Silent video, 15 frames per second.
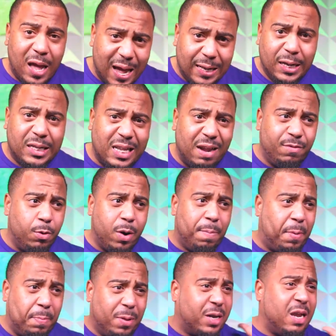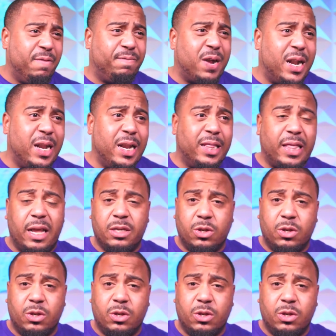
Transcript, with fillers: I looked everywhere, people. I couldn't find anything.